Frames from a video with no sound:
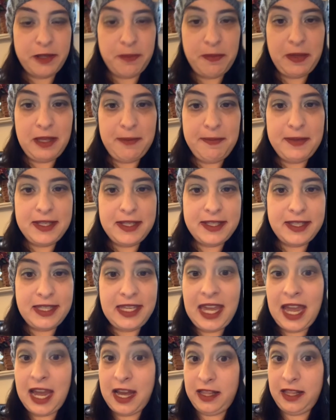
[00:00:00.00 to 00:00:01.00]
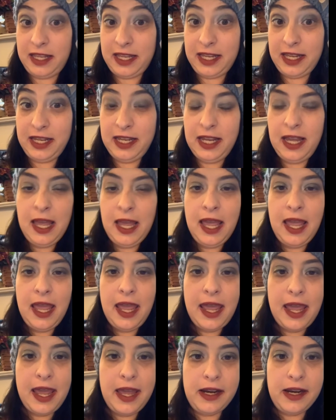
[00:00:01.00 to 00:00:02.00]
me, Miss Kelly,
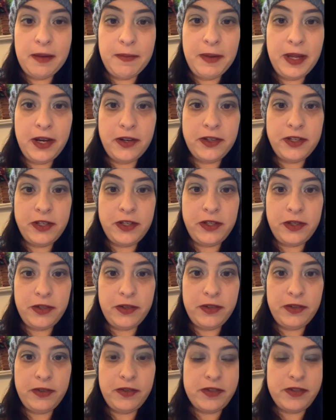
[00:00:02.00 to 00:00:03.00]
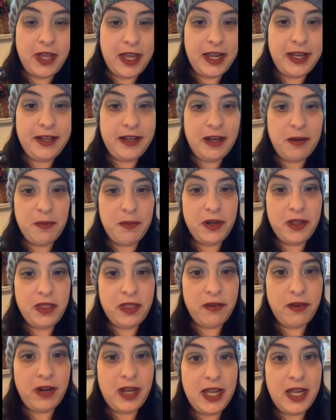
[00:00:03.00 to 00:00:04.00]
and I'm here to do day number
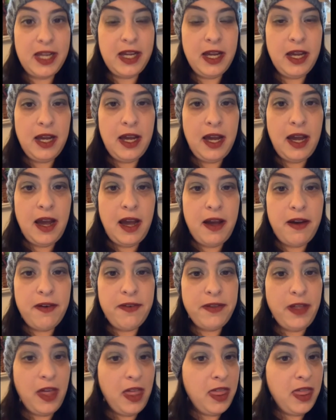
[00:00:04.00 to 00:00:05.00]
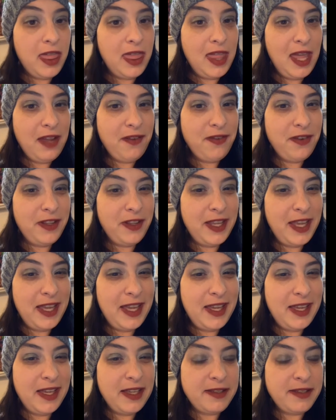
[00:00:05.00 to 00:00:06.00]
3 of
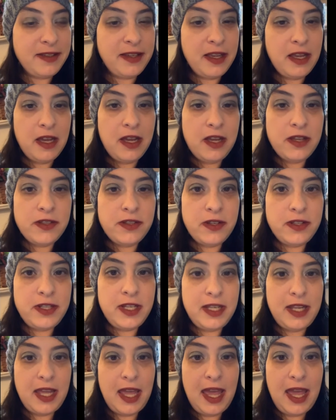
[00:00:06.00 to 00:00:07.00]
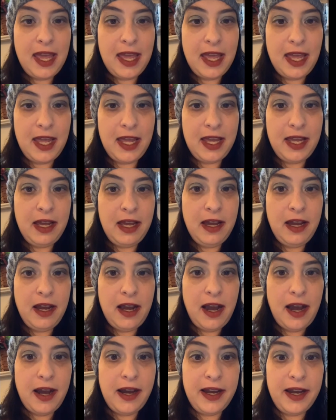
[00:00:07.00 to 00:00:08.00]
thankfulness. So today
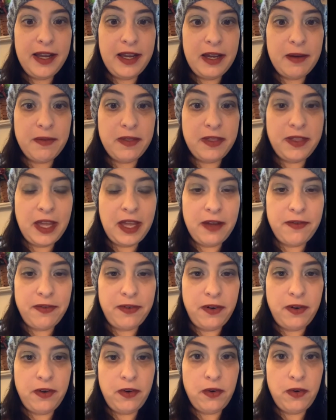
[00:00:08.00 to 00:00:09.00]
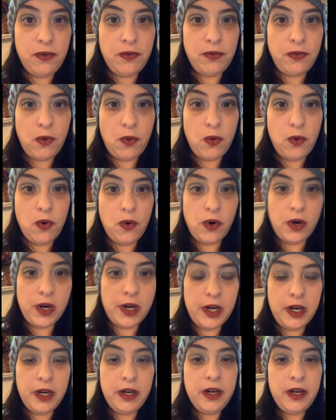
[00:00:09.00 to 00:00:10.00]
I am thankful
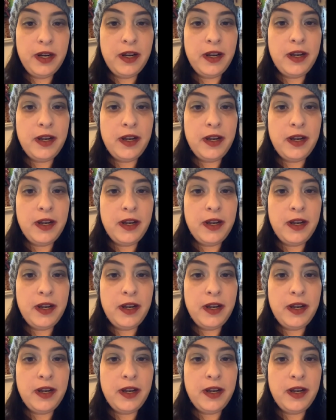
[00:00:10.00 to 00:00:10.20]
for